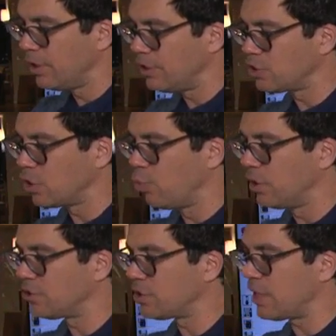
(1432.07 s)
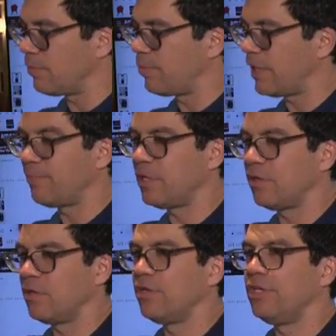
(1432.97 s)
Is it a one-time payment?
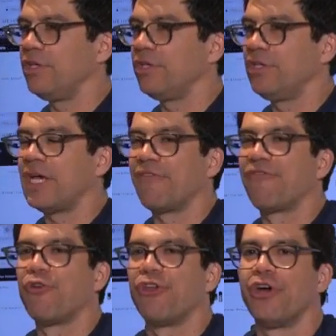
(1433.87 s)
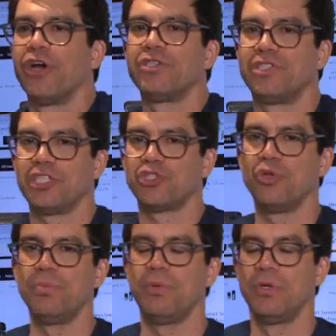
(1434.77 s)
Yeah, for the test
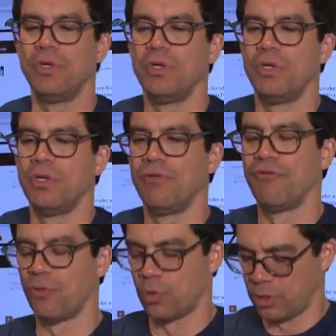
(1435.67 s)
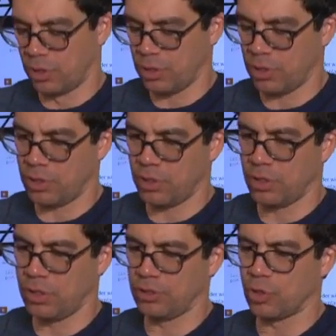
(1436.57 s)
group, for
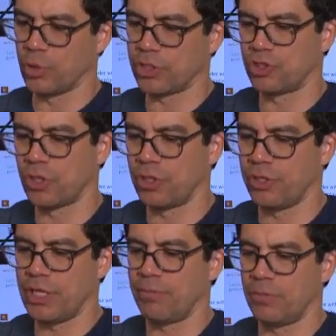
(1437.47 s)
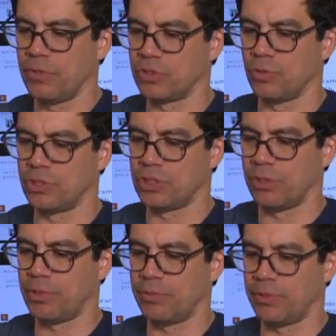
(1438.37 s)
the quick start, yep, is a
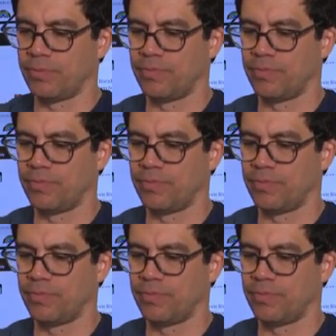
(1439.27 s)
one-time payment.